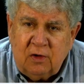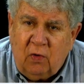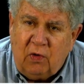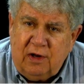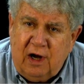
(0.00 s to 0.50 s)

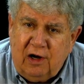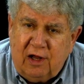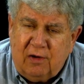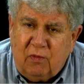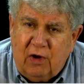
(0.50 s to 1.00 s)
Go in there and
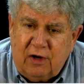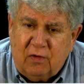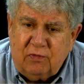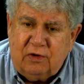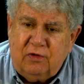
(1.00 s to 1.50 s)
let them wait
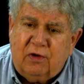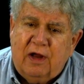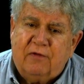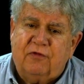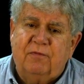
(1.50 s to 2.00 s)
on you. You'll
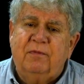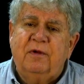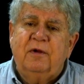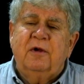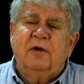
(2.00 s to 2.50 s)
have
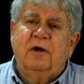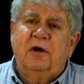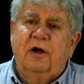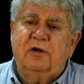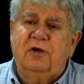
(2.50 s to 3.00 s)

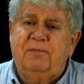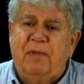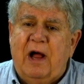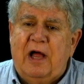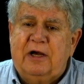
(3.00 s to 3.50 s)
a good
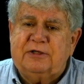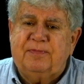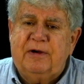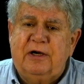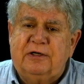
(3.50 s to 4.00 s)
buying
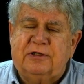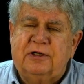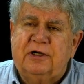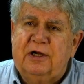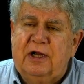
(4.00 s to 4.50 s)
experience,
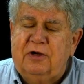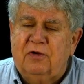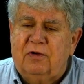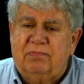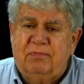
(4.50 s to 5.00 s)
and
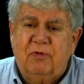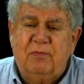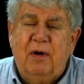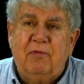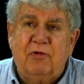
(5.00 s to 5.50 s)
you'll
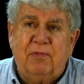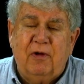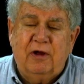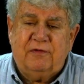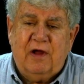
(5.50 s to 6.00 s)
remember the
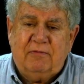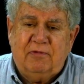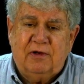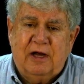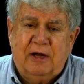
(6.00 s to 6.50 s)
place
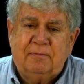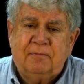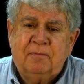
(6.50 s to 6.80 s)
after that.